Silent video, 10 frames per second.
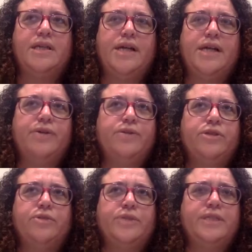I know
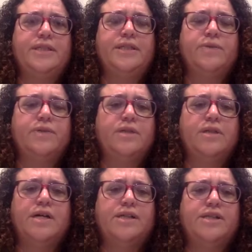just recently there was a
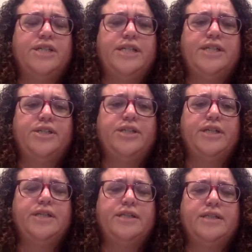law change
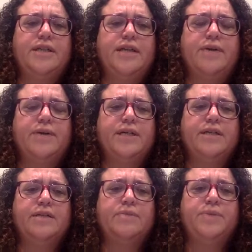that's
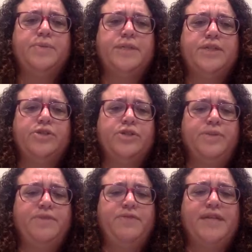allowing people to get
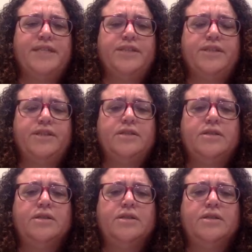treatment faster.